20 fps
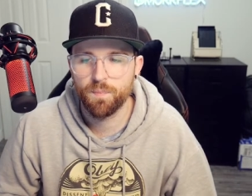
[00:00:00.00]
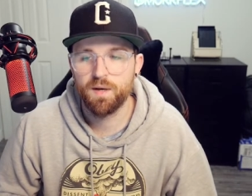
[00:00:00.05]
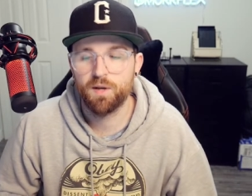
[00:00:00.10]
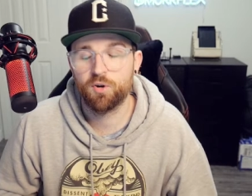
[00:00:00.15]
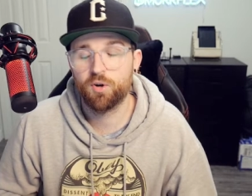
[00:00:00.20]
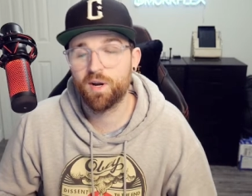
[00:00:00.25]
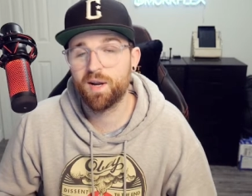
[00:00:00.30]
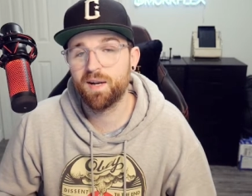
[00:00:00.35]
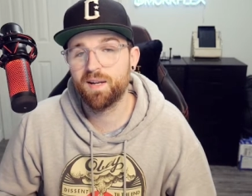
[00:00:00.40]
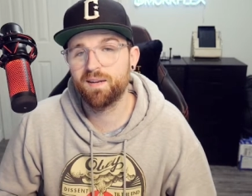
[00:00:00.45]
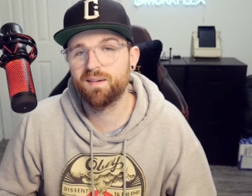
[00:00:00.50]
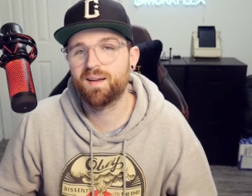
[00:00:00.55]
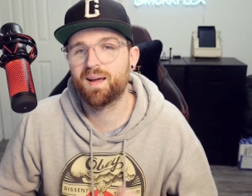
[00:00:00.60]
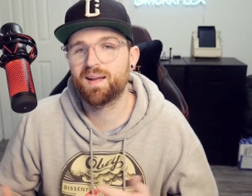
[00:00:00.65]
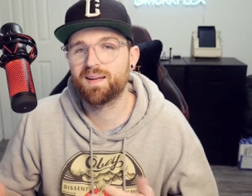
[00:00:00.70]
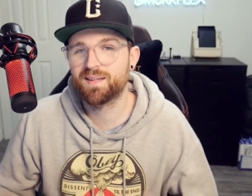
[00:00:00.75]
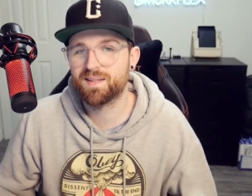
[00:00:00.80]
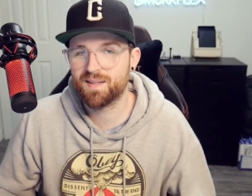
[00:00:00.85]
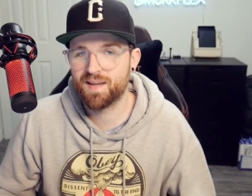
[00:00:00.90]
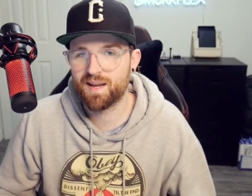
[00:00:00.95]
Now, granted, I
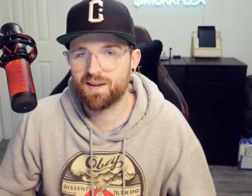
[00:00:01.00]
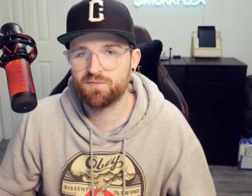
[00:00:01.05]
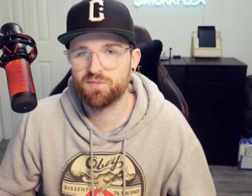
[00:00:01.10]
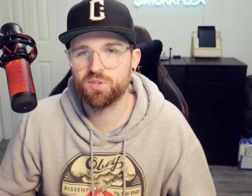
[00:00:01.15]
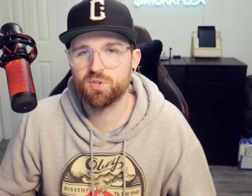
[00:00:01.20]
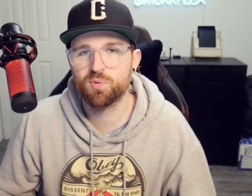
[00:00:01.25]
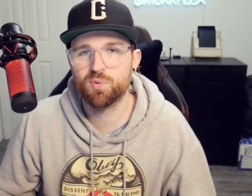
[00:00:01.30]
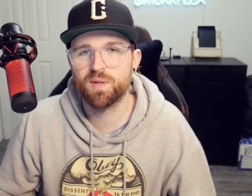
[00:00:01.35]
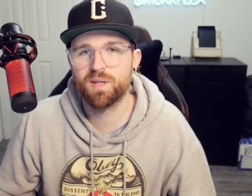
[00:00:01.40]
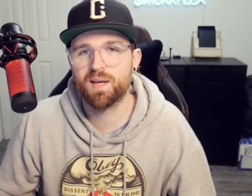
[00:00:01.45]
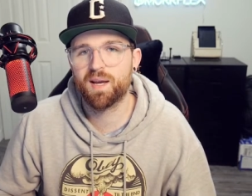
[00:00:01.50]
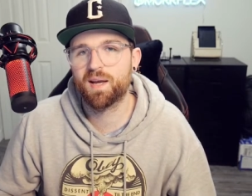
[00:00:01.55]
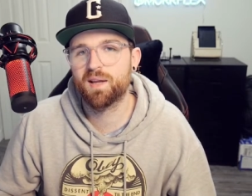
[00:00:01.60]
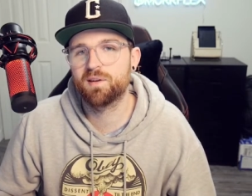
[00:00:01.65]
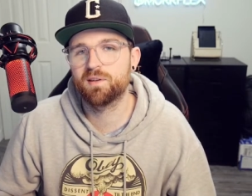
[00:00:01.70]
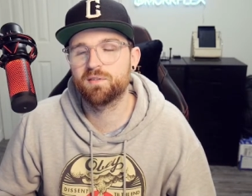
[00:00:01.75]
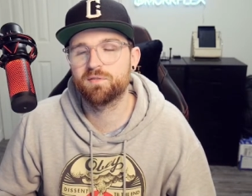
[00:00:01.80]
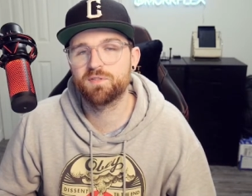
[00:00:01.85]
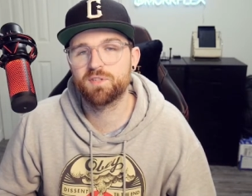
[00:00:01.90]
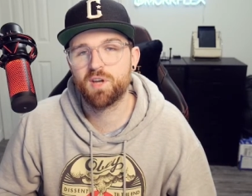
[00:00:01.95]
didn't have to do any kind
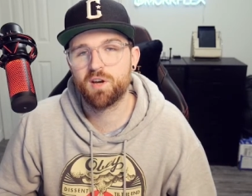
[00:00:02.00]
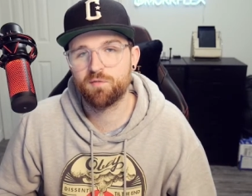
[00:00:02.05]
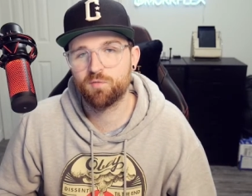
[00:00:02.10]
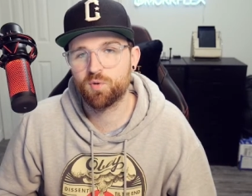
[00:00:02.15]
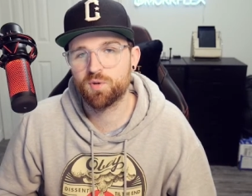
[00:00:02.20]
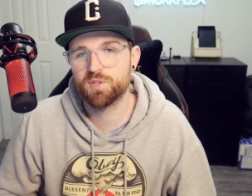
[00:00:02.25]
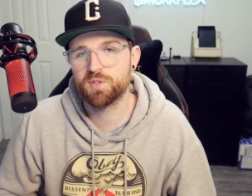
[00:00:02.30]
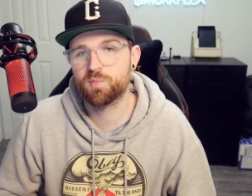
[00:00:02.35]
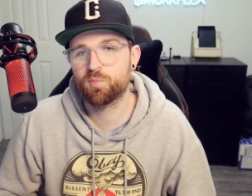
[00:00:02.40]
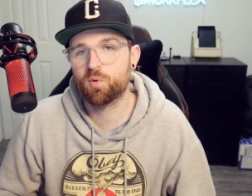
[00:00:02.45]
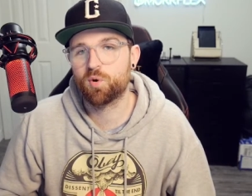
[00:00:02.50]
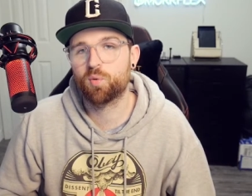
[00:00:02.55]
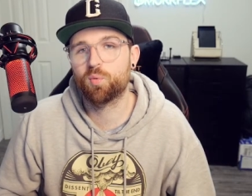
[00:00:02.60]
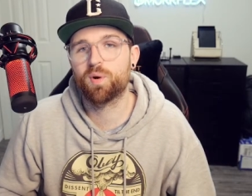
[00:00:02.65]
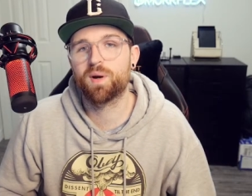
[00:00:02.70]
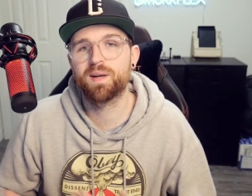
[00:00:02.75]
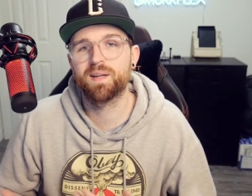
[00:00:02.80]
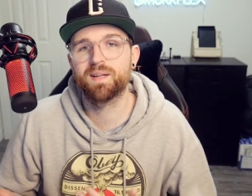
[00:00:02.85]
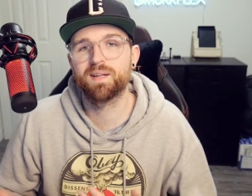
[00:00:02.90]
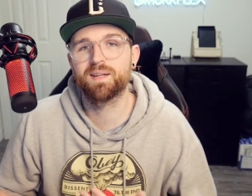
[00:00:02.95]
of software support where
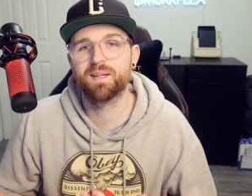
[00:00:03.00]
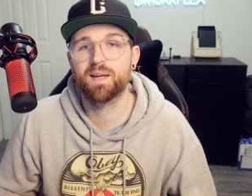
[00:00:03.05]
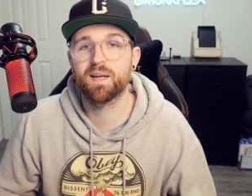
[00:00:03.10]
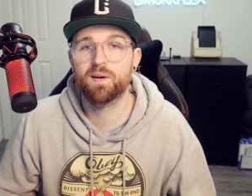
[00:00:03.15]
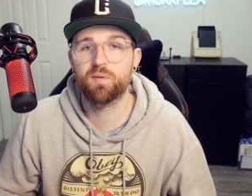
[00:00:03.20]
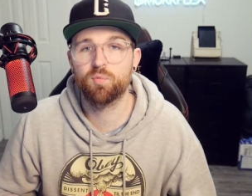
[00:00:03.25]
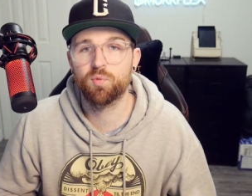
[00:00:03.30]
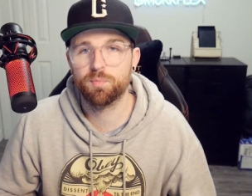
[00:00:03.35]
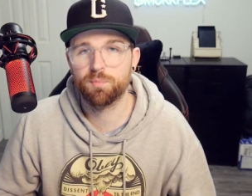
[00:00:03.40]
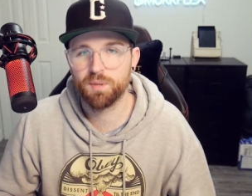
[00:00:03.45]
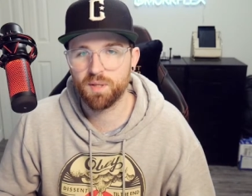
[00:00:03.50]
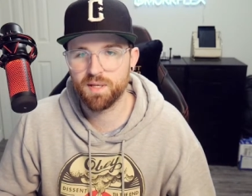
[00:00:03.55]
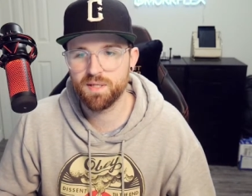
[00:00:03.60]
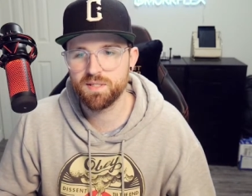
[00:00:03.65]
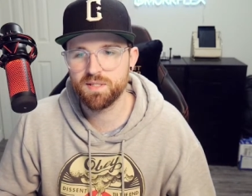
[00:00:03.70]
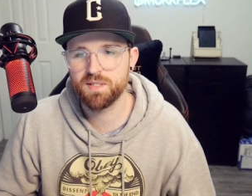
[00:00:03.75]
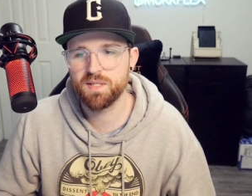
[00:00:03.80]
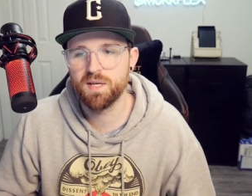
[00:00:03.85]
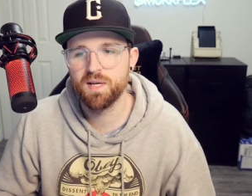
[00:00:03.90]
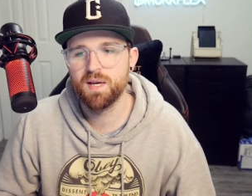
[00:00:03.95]
I needed to get it
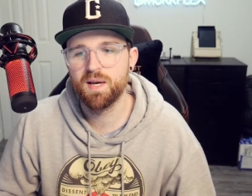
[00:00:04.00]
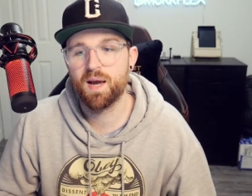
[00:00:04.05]
replaced.